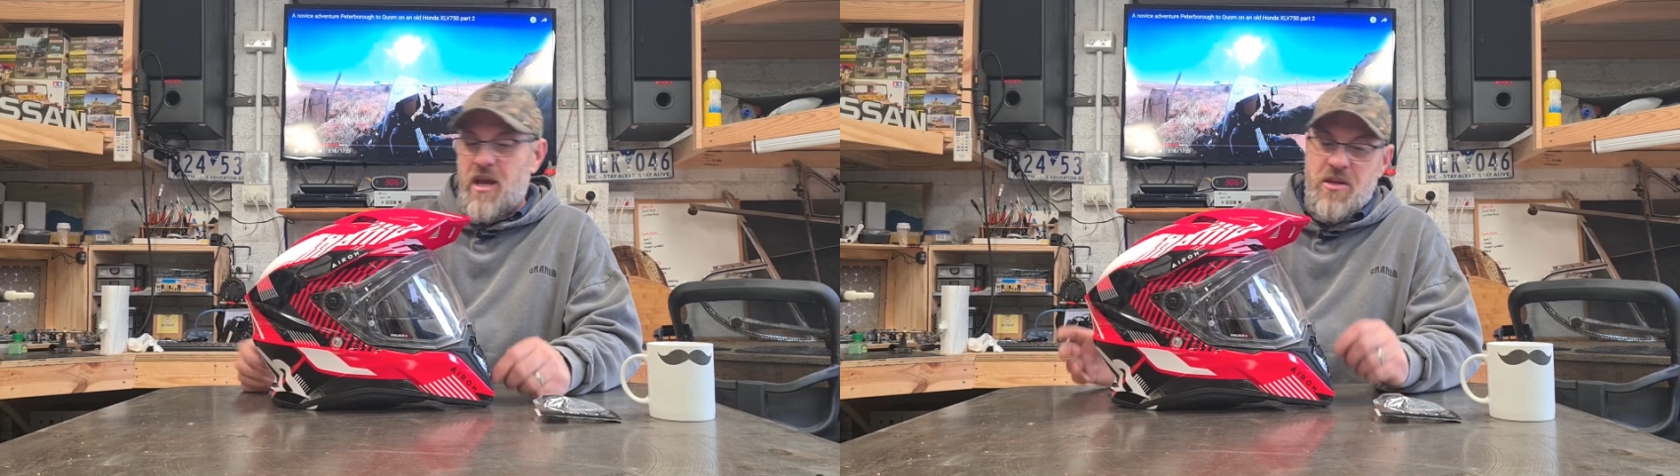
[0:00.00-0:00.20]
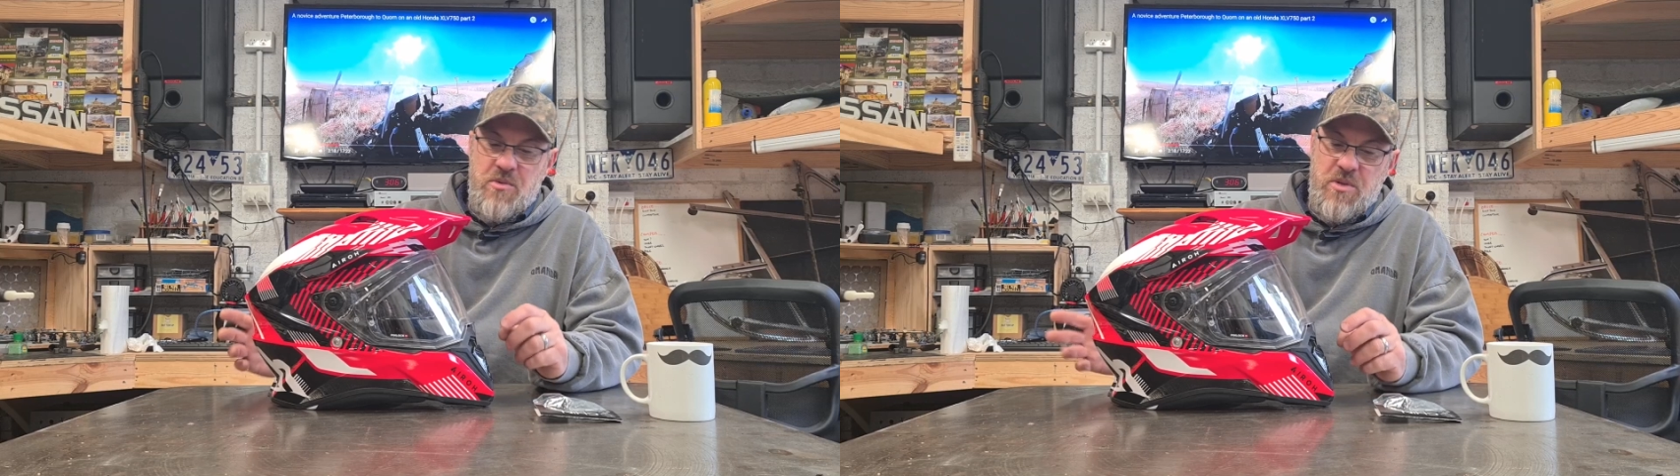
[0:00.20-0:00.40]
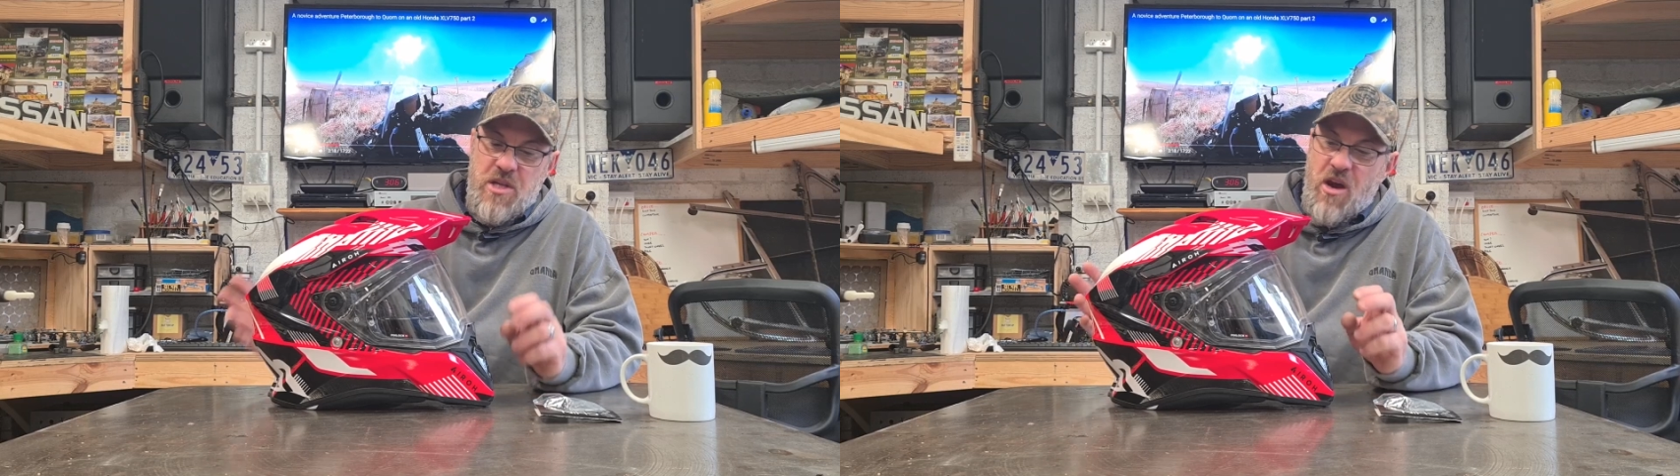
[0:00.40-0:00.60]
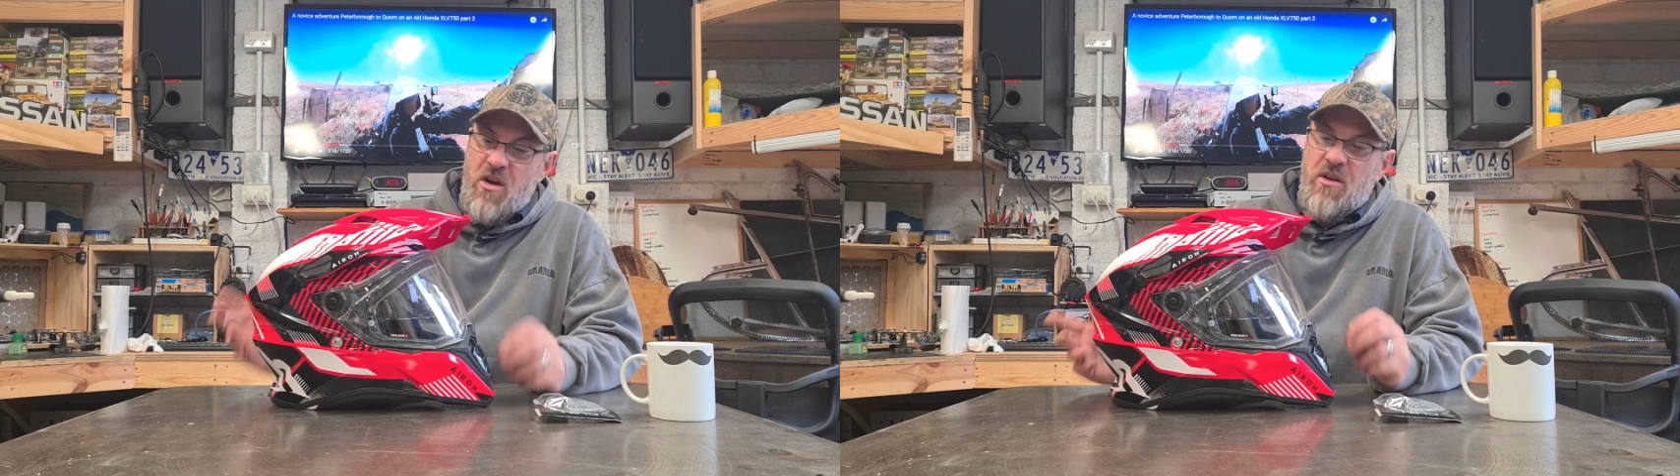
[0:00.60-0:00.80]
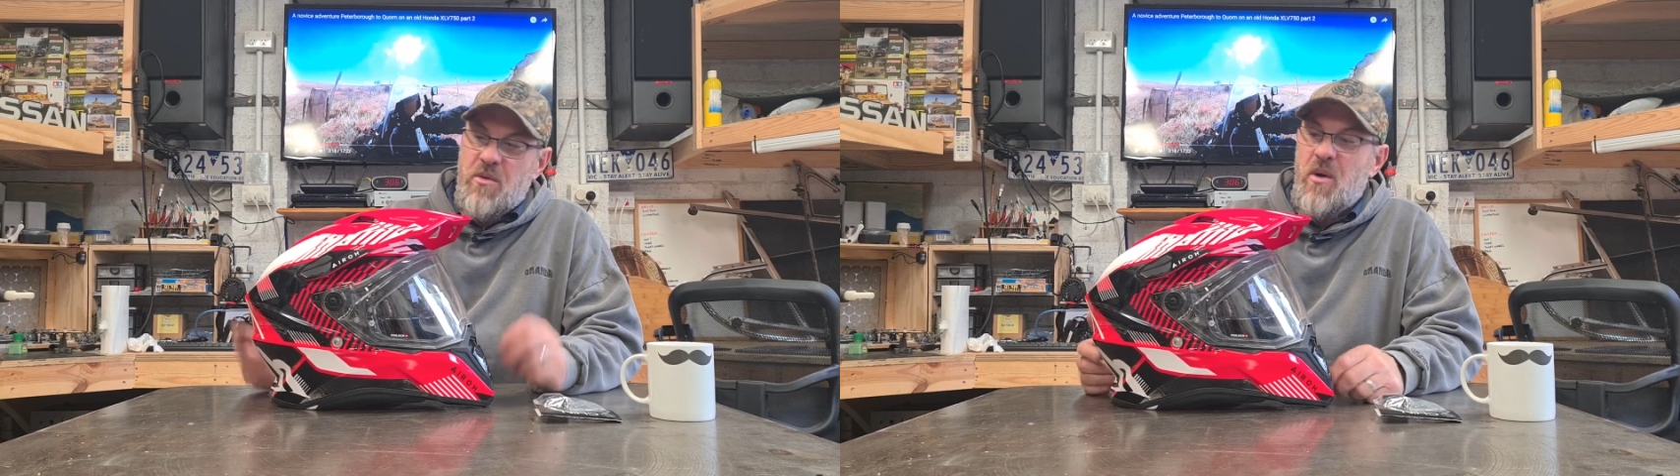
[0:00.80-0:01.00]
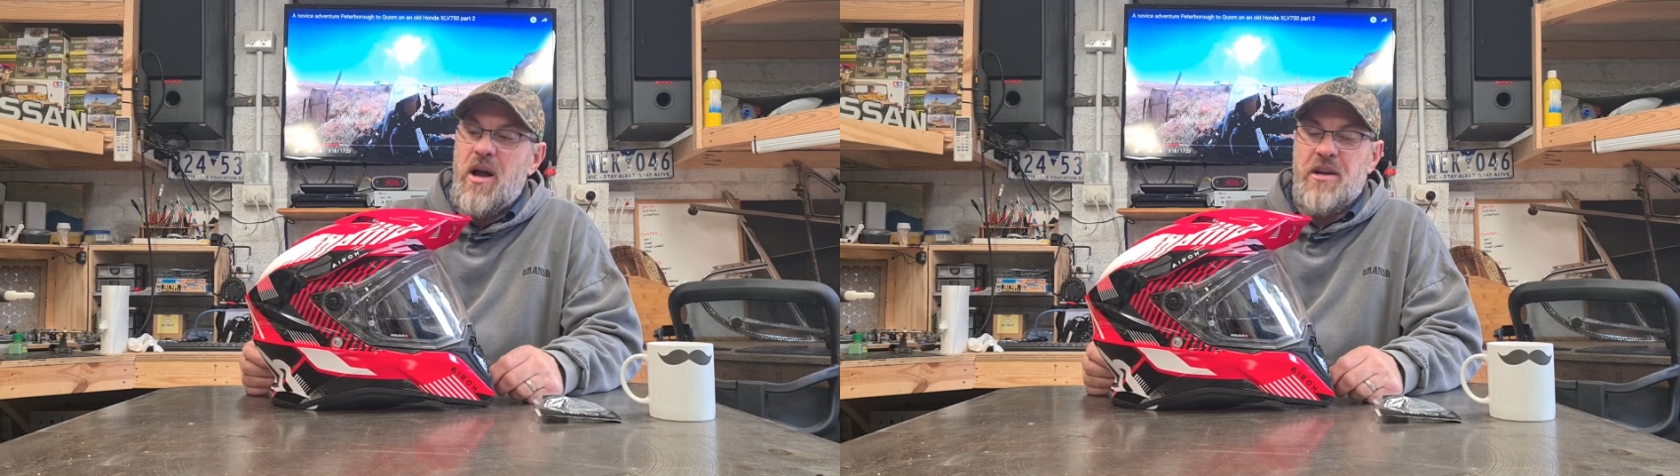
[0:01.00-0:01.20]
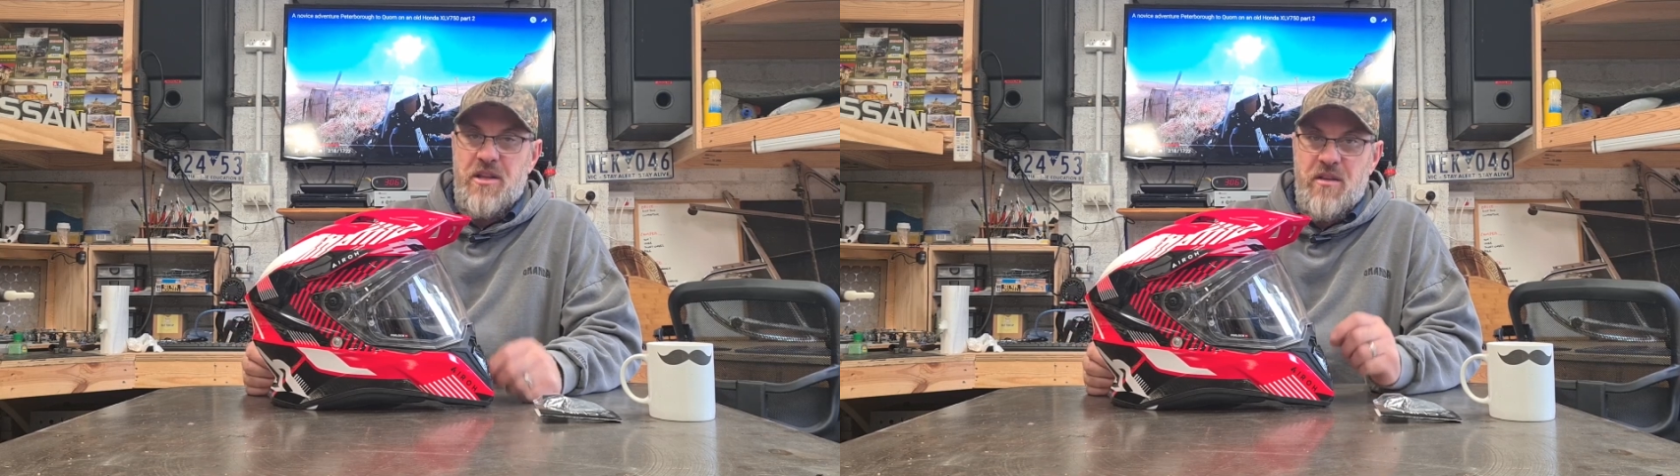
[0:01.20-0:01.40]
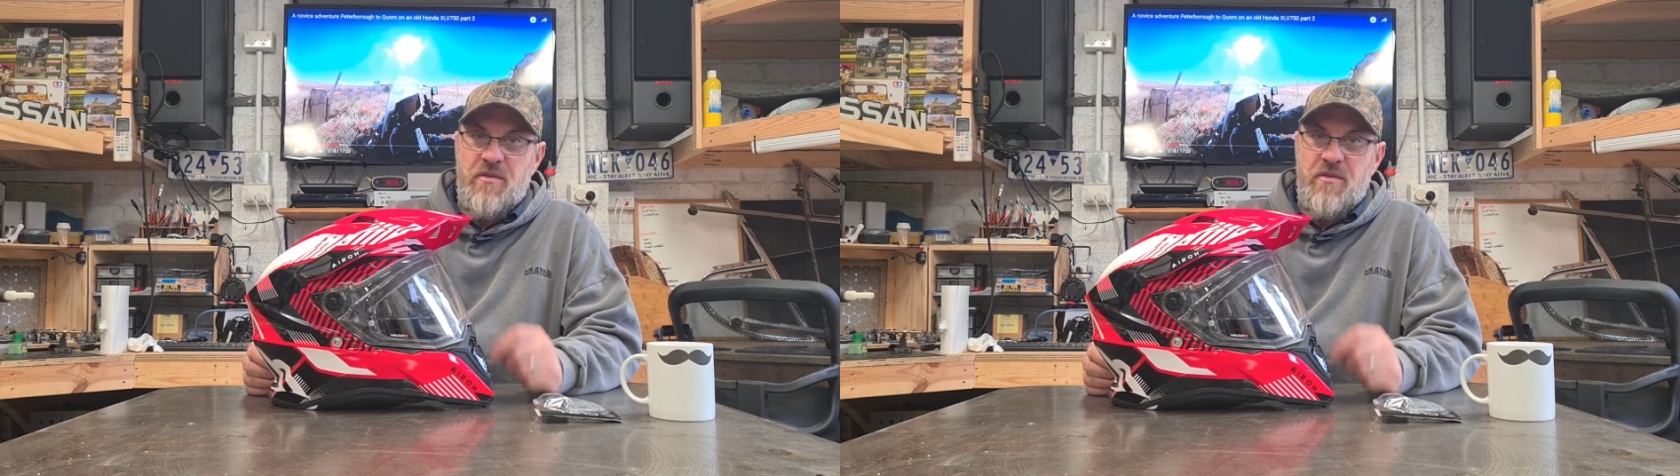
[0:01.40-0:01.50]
And this was the only one in the